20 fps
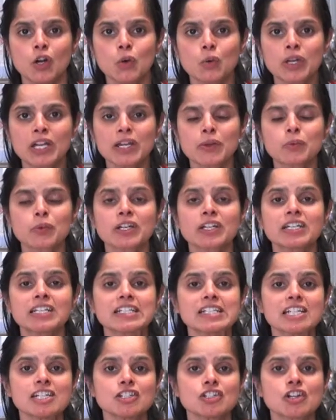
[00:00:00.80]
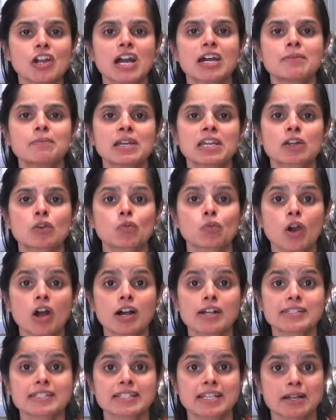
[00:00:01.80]
Okay, we're going to teach you how to make a
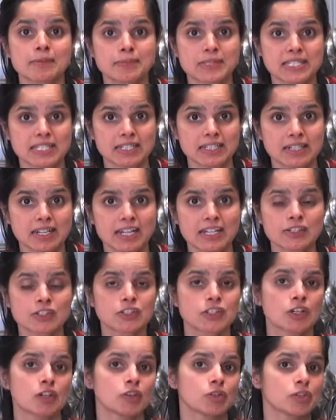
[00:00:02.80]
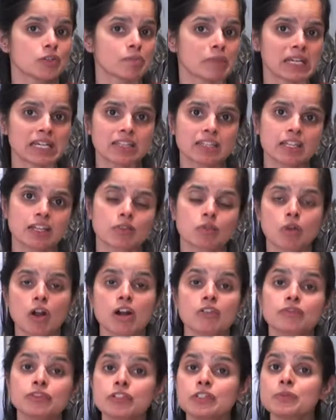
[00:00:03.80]
raw sabzi. And so you may think
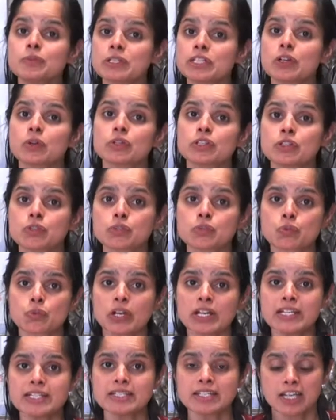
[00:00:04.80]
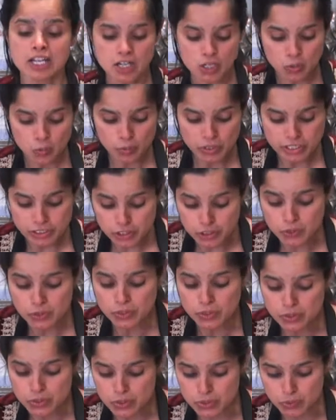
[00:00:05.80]
raw food, we don't use rice. We do
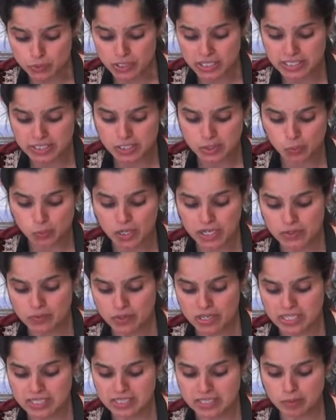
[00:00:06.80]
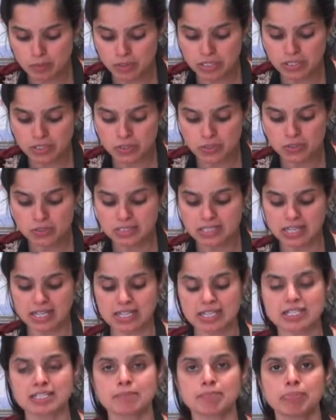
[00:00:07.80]
use rice. The one rice that we use
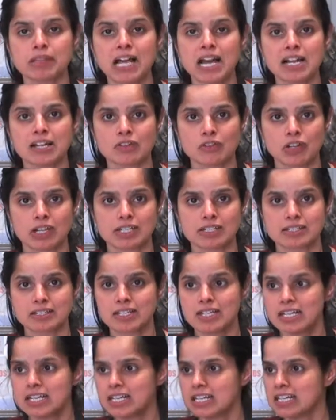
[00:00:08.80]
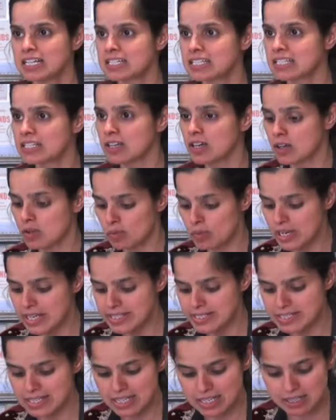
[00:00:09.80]
is black rice. It's a
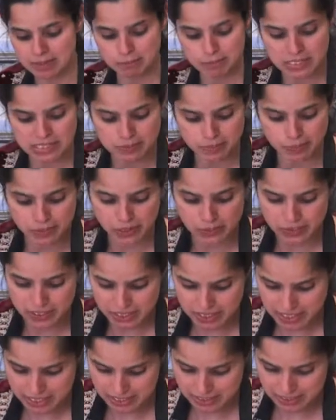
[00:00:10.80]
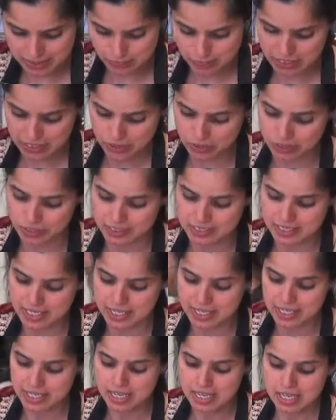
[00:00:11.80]
rice that can be sprouted. This is what it looks
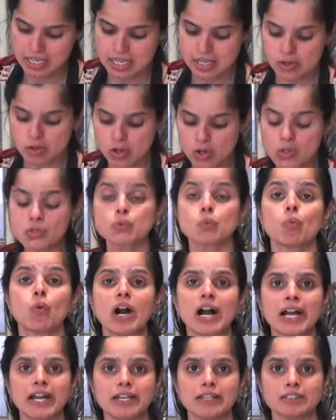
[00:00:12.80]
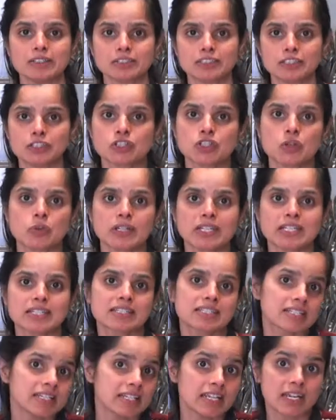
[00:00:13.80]
like. It grows wild, and so
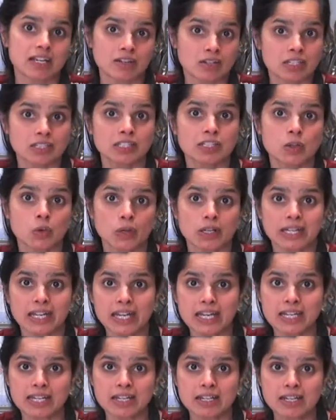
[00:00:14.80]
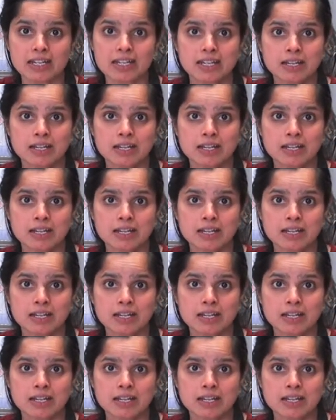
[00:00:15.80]
it's inherently organic